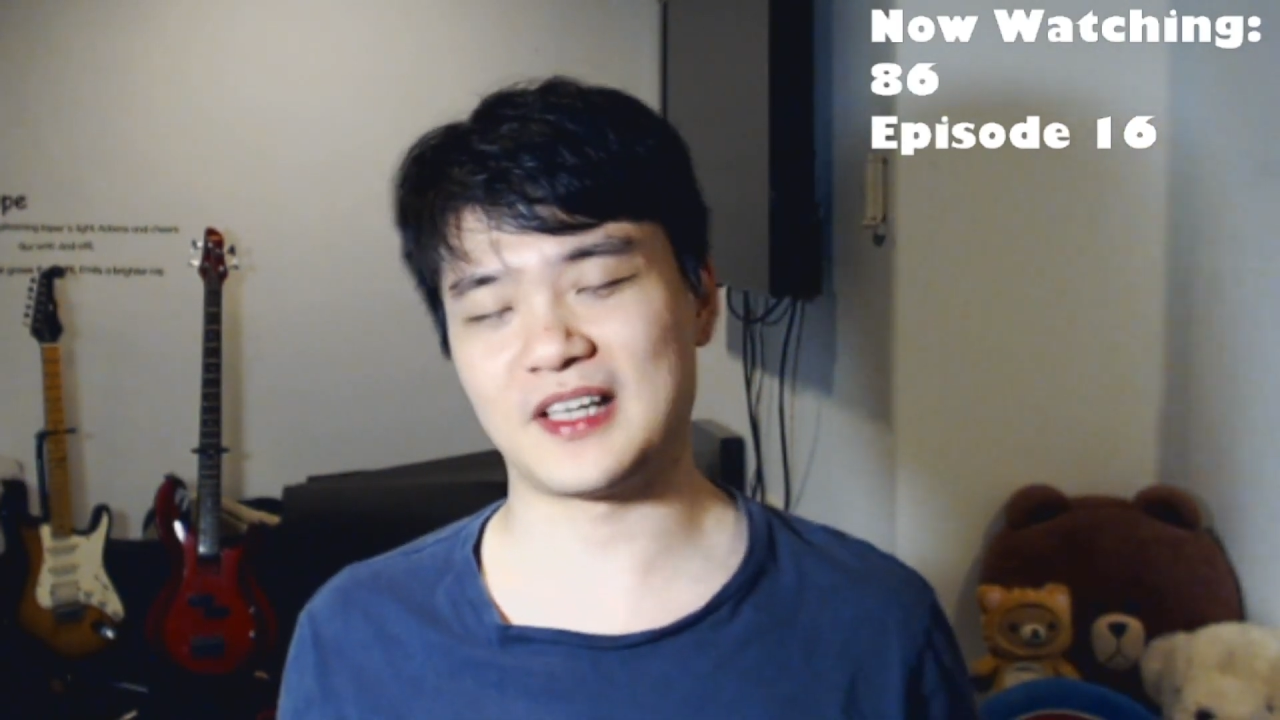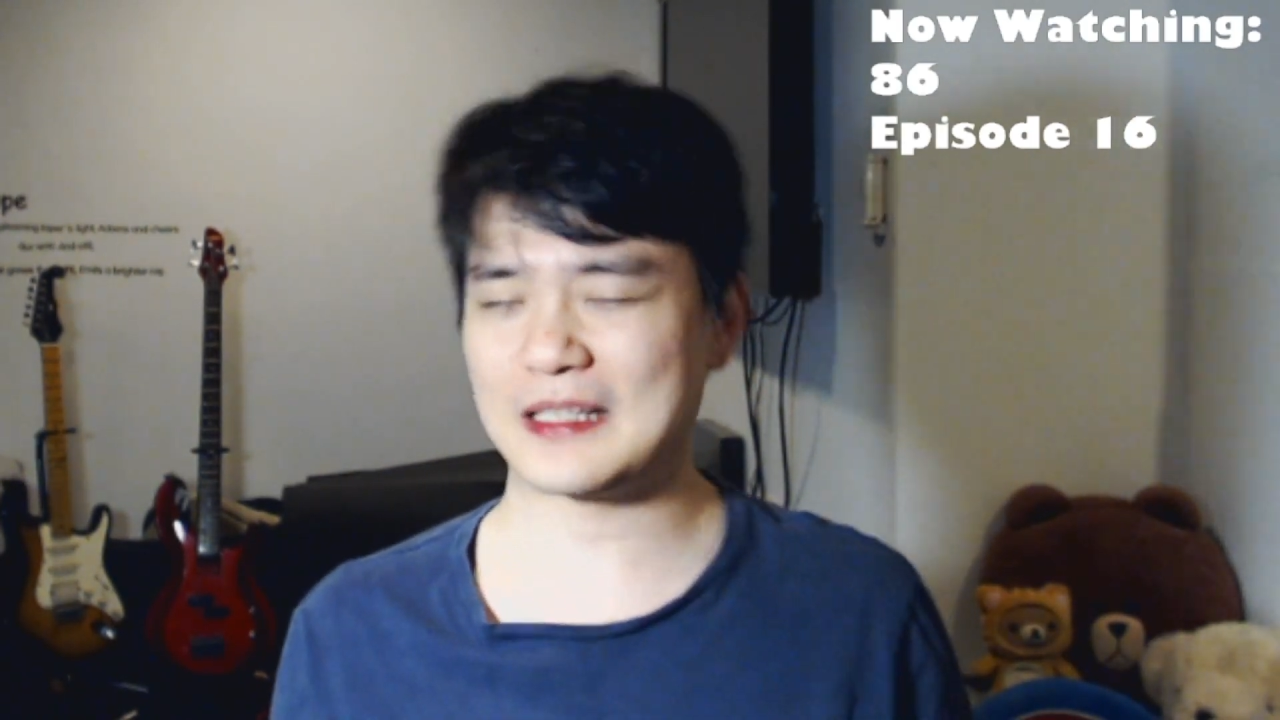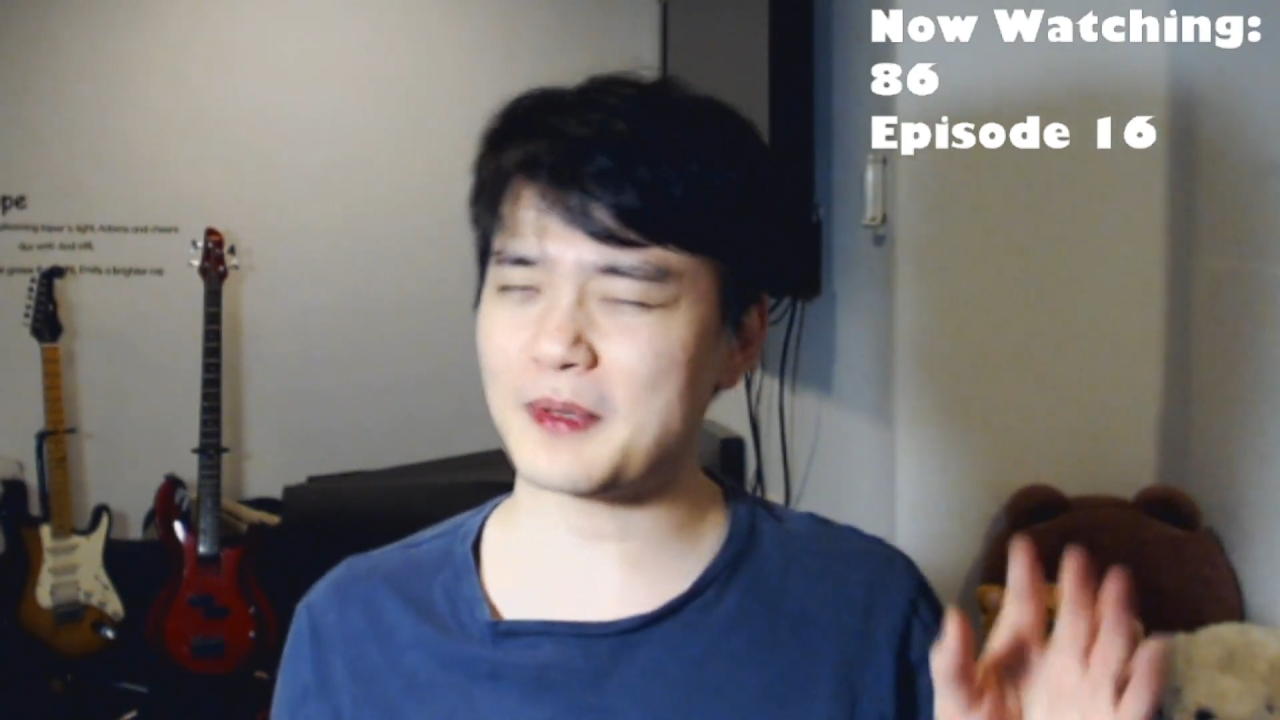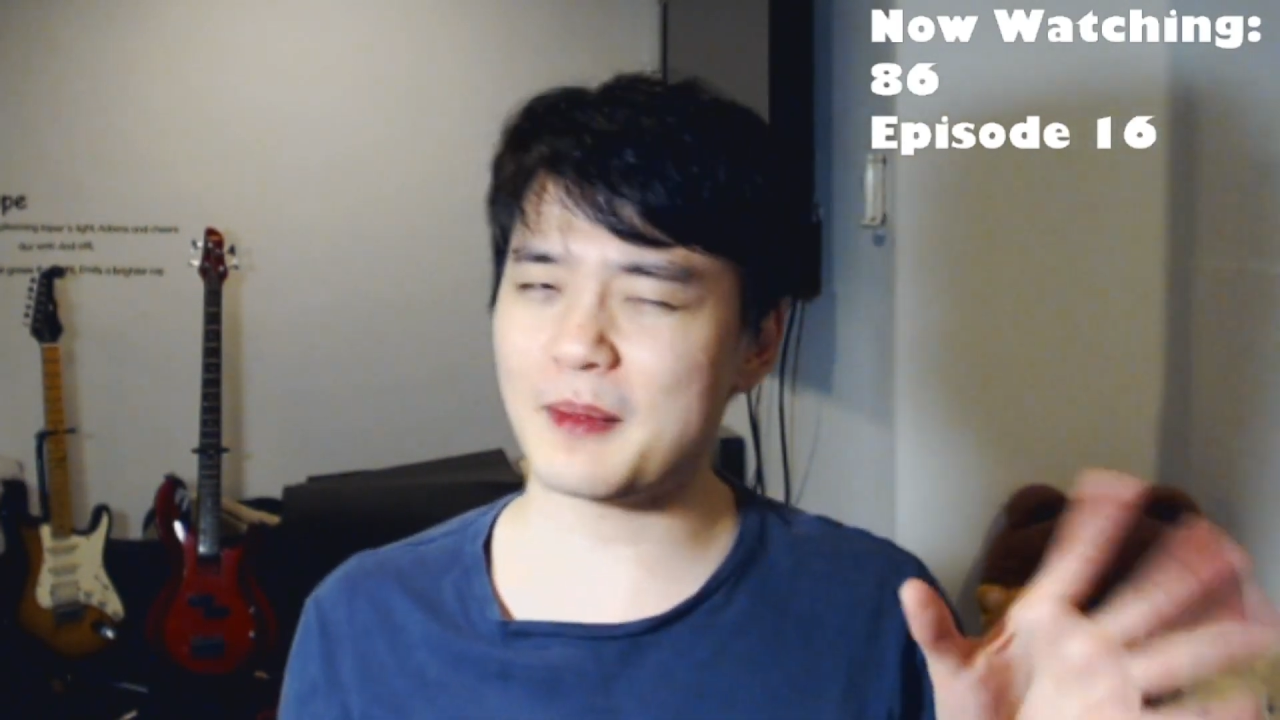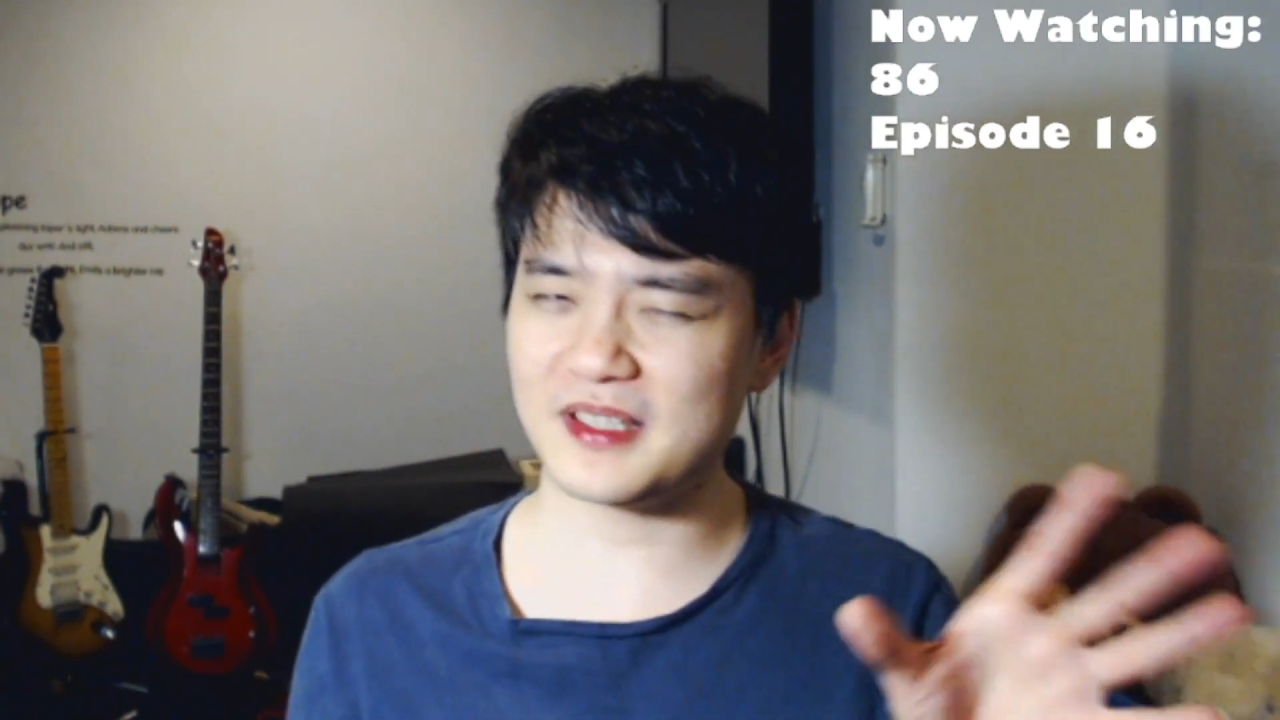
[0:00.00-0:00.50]

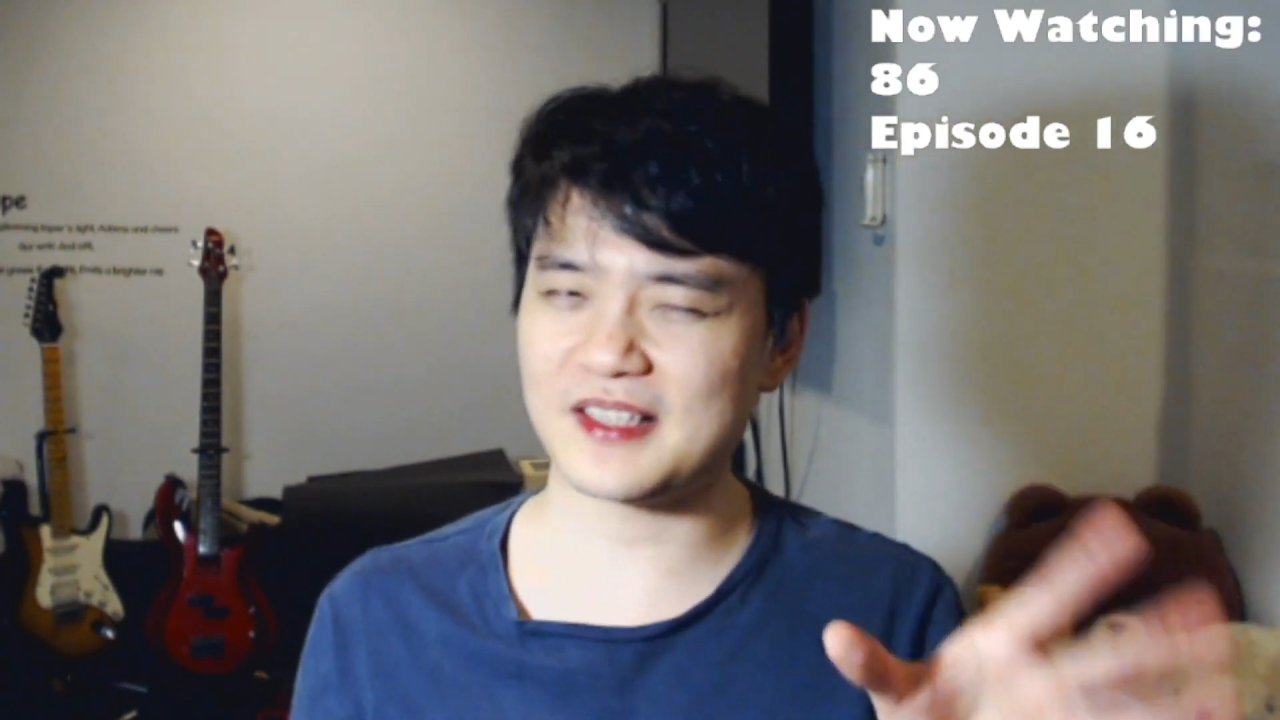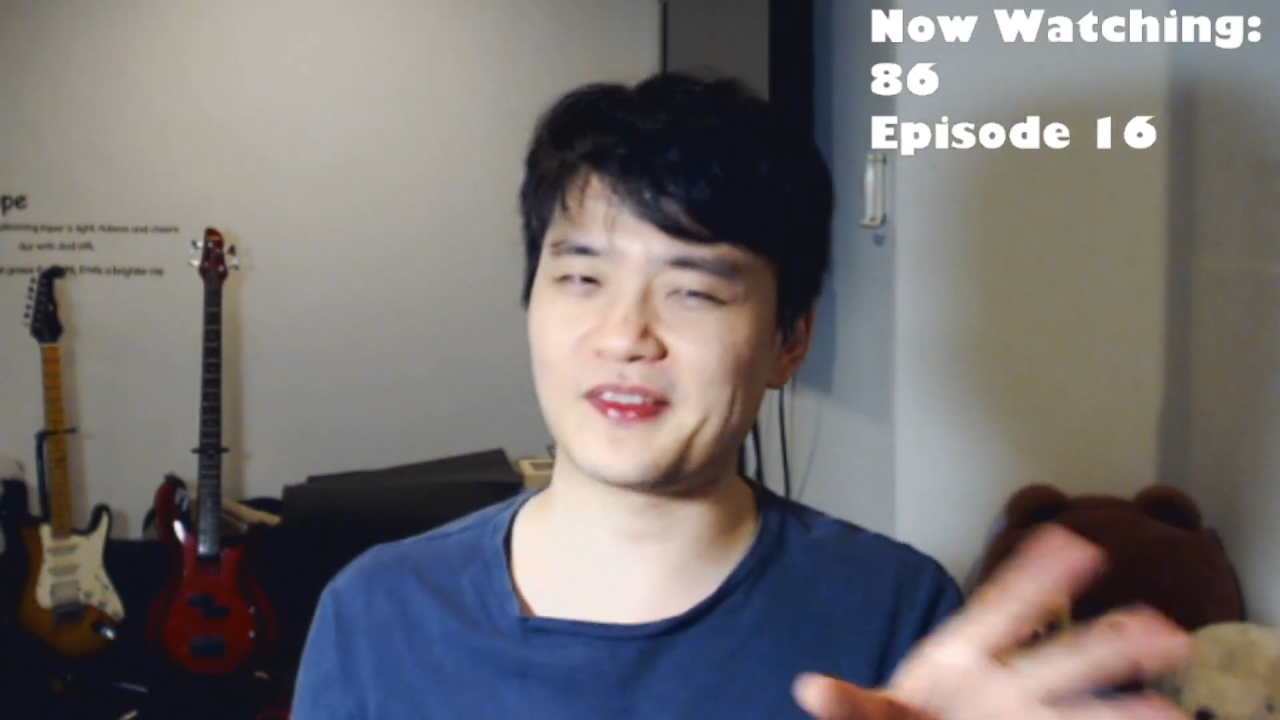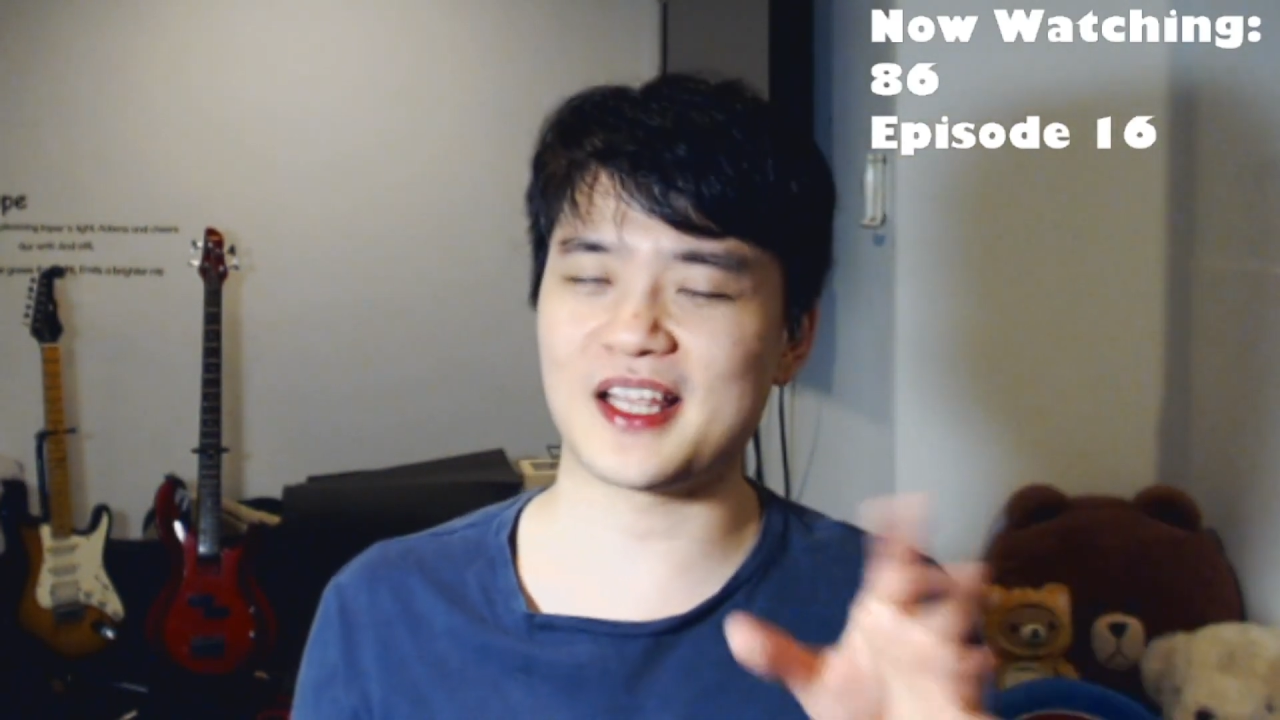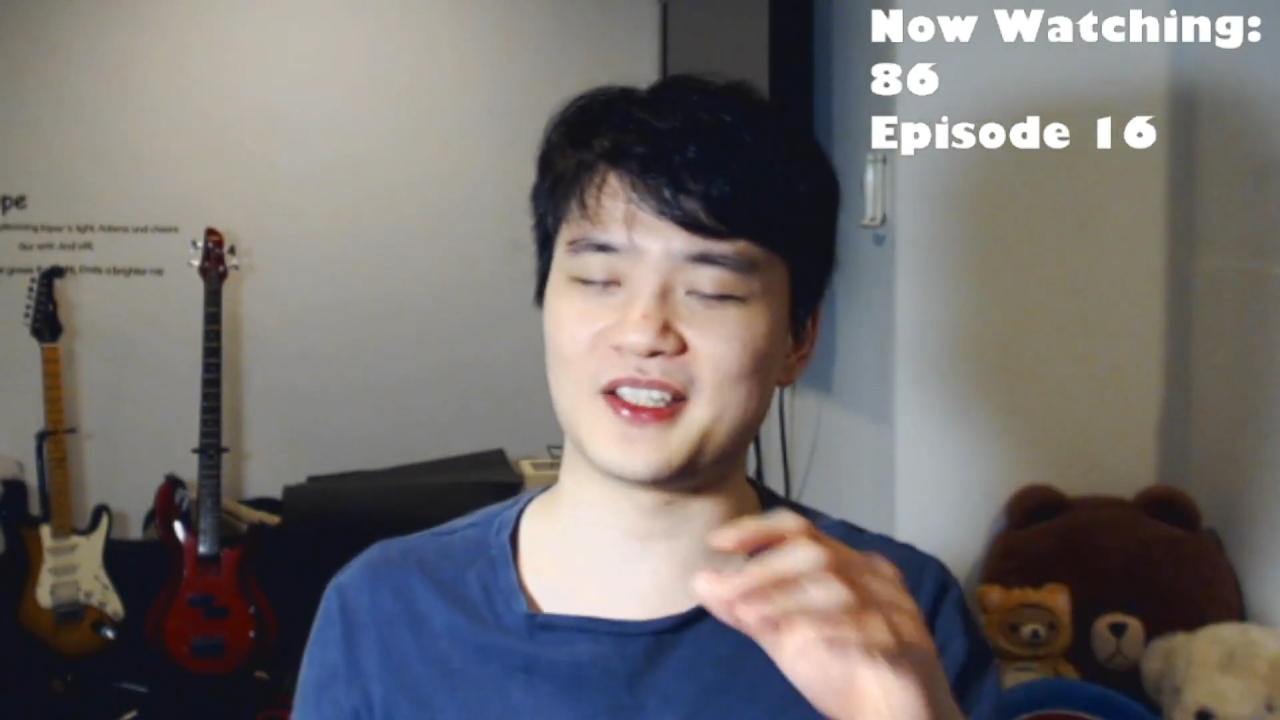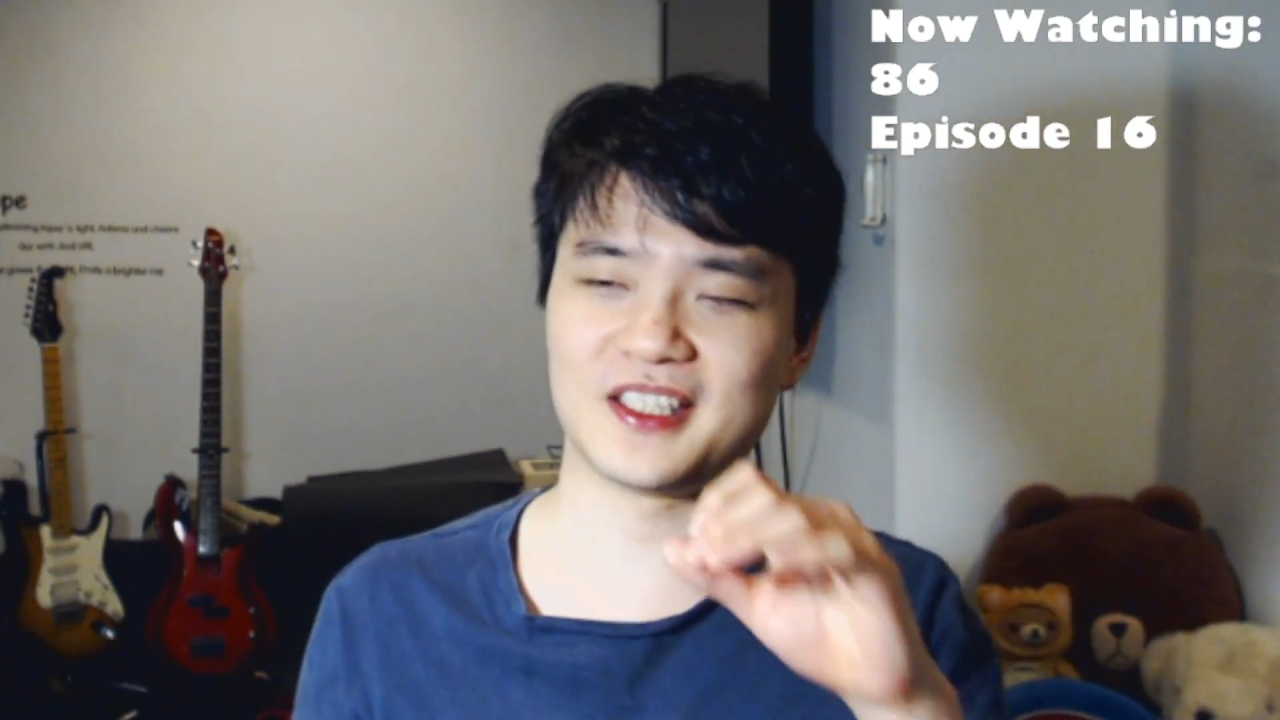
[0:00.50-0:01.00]
That's probably something
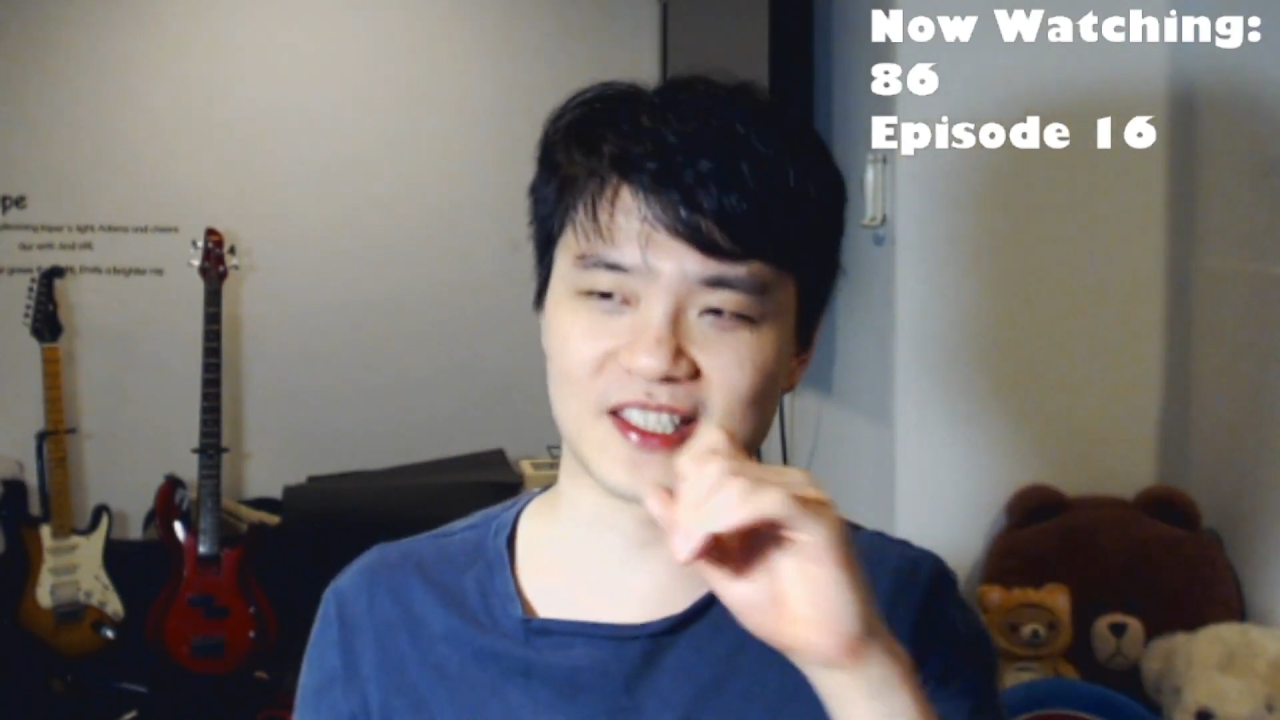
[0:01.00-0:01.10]
that you need